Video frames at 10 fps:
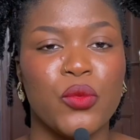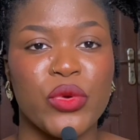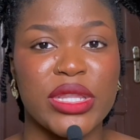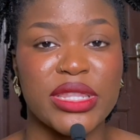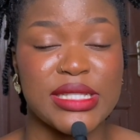
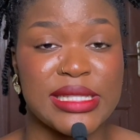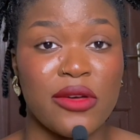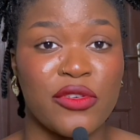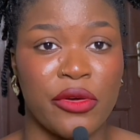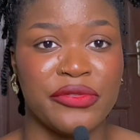With
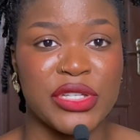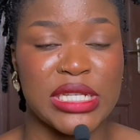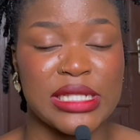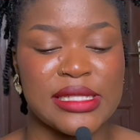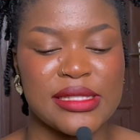
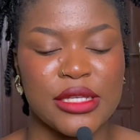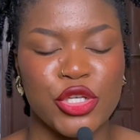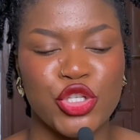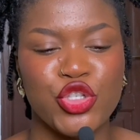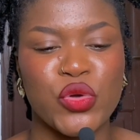self-confidence,
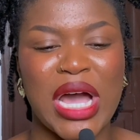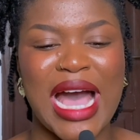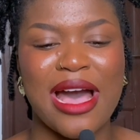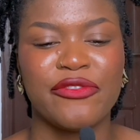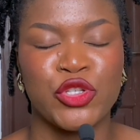you
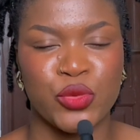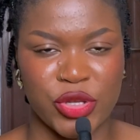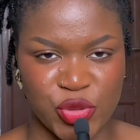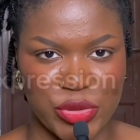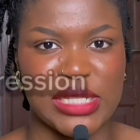have to
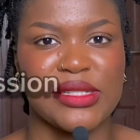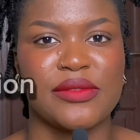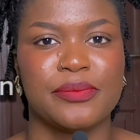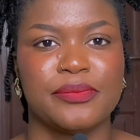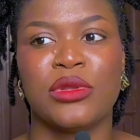express.
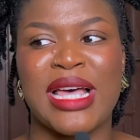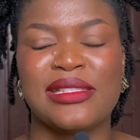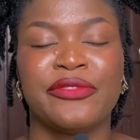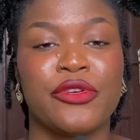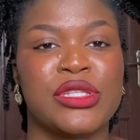That's the
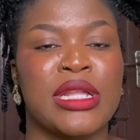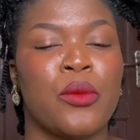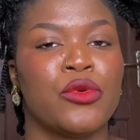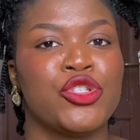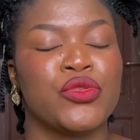first thing I
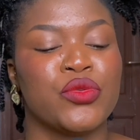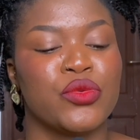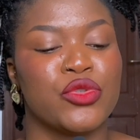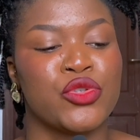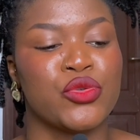want you
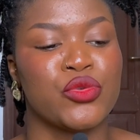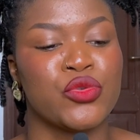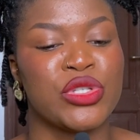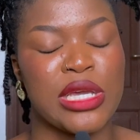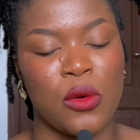to
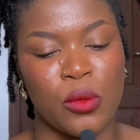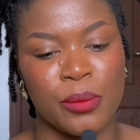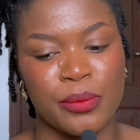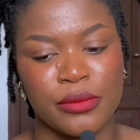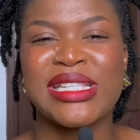take home.
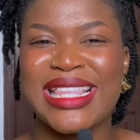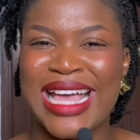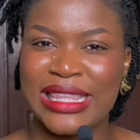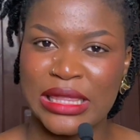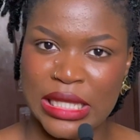See
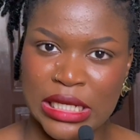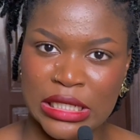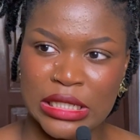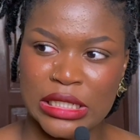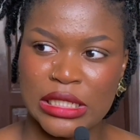that
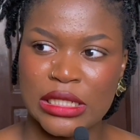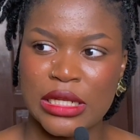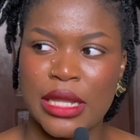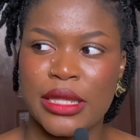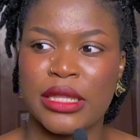thing
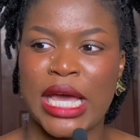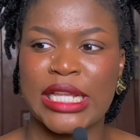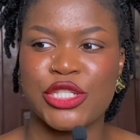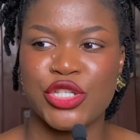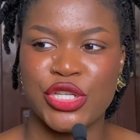
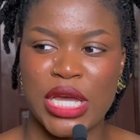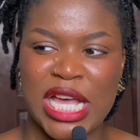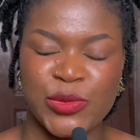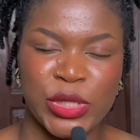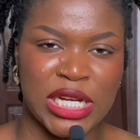that
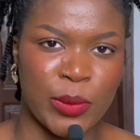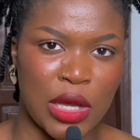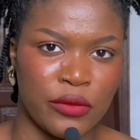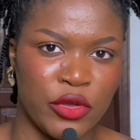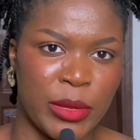has been at the
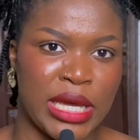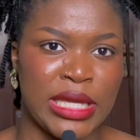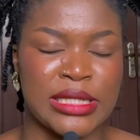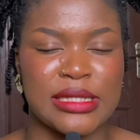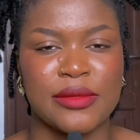back of your
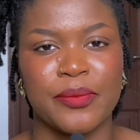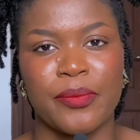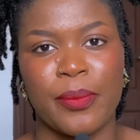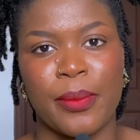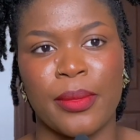mind.
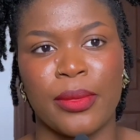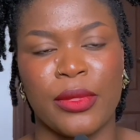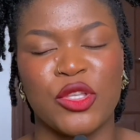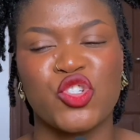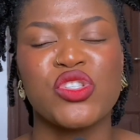
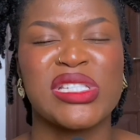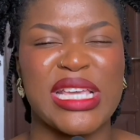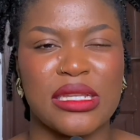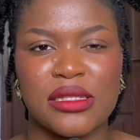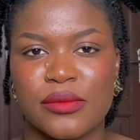Just see it.